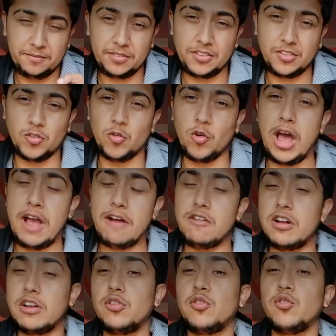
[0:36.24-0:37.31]
So I
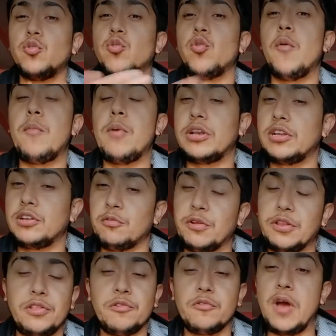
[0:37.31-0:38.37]
want to open it
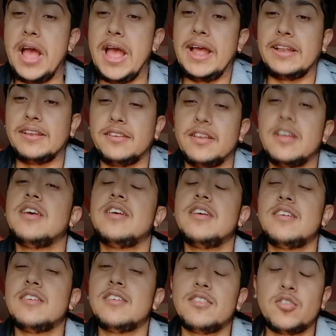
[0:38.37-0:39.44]
with you and
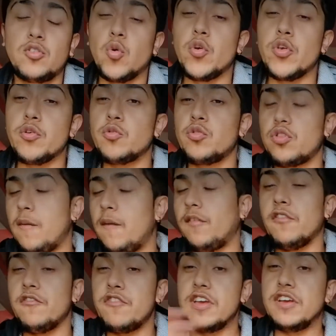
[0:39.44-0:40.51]
show you some of
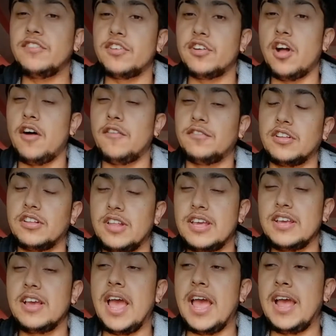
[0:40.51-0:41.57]
the features of the
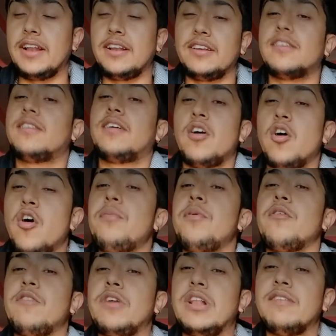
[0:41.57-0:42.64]
thing, and hope
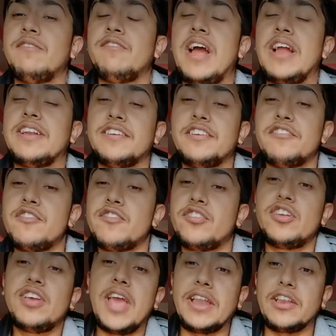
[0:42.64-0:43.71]
you will find it
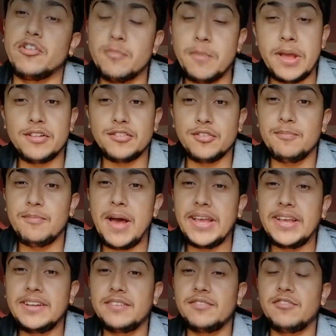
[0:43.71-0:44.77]
interesting and you may also buy
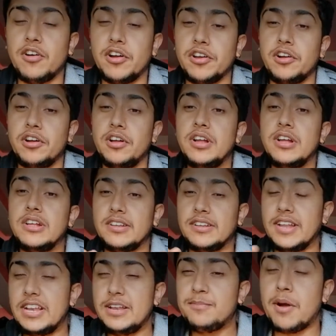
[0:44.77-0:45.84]
it for your
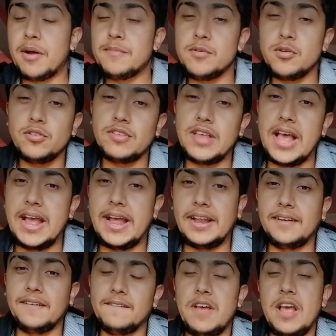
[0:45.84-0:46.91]
daily purpose
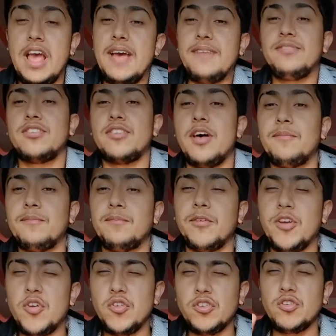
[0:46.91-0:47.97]
and have some
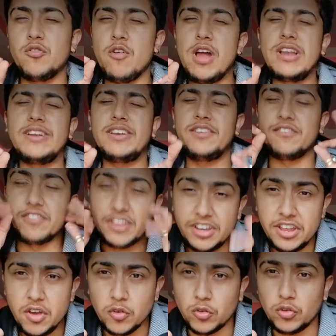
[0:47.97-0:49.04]
good quality
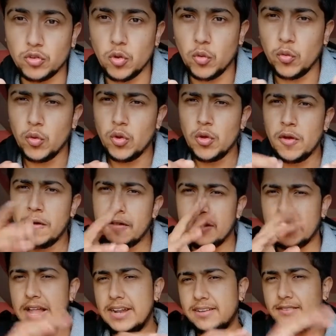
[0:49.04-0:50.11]
videos. So
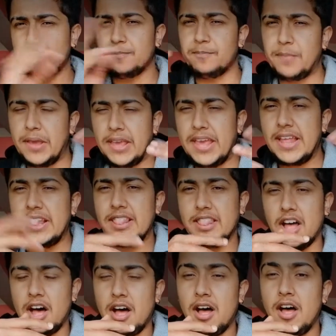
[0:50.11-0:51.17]
let's begin
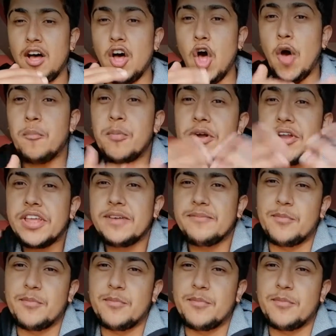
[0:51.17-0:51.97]
the opening